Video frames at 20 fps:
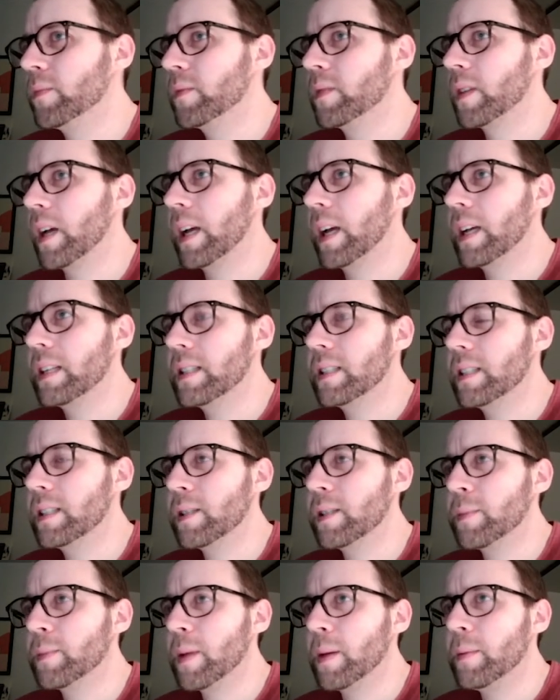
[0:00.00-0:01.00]
I guess this
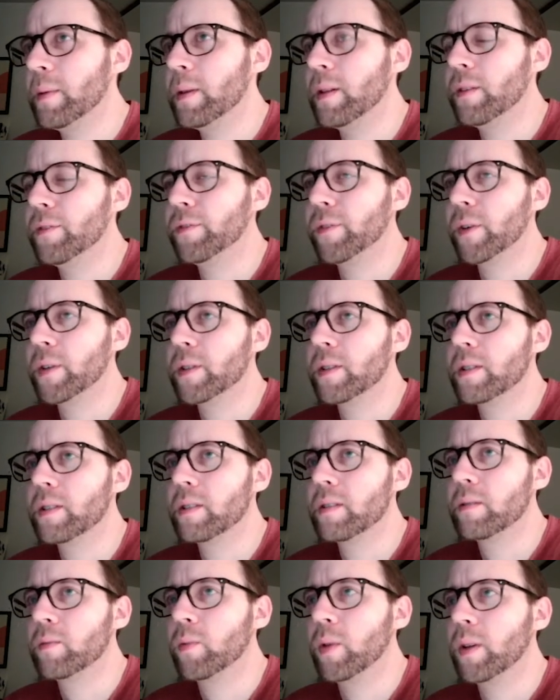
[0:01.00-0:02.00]
is maybe the first
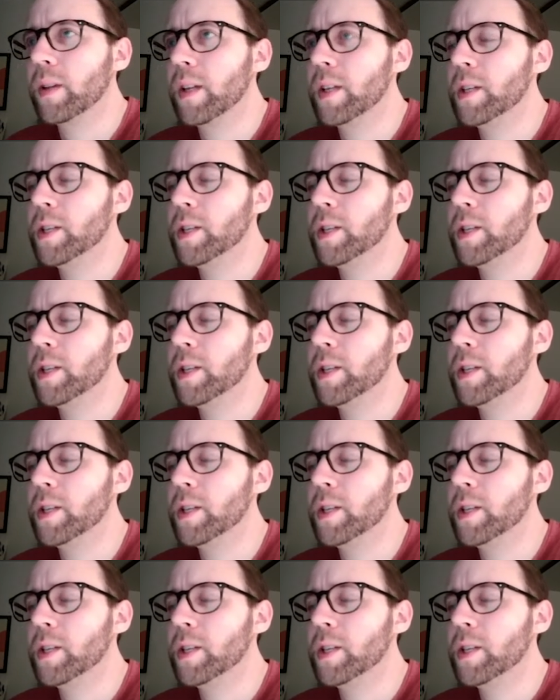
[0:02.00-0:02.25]
one that